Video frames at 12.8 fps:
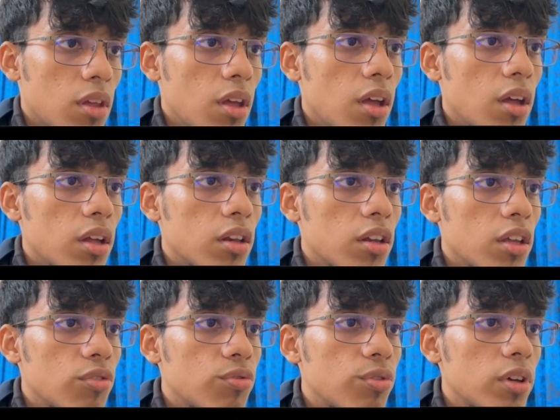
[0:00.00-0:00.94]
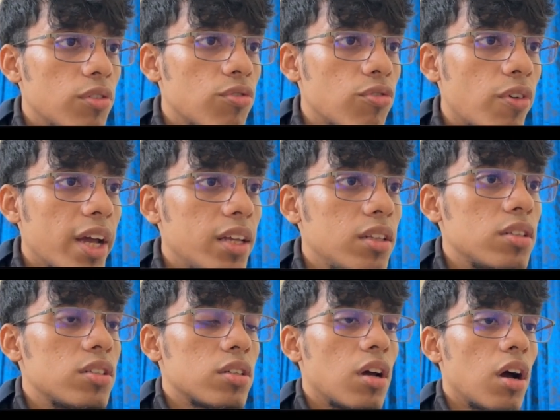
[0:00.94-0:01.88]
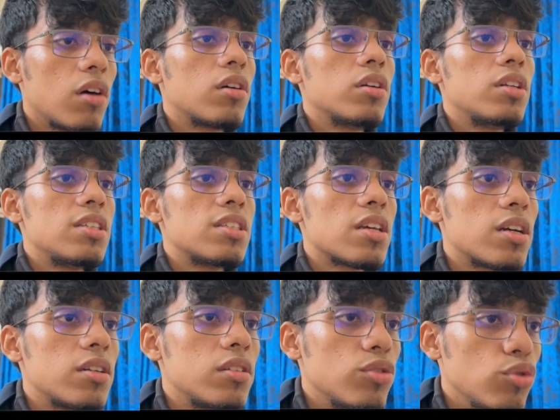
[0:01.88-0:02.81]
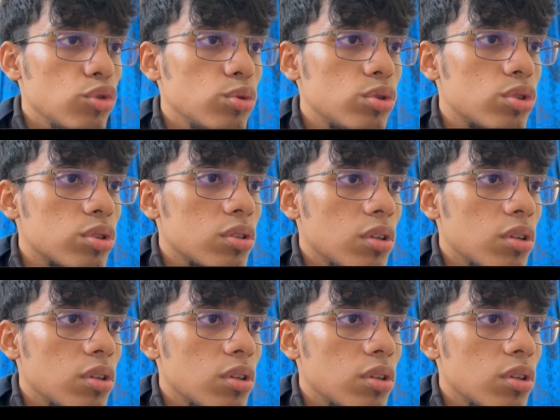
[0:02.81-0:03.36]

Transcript: And if we find our desired root,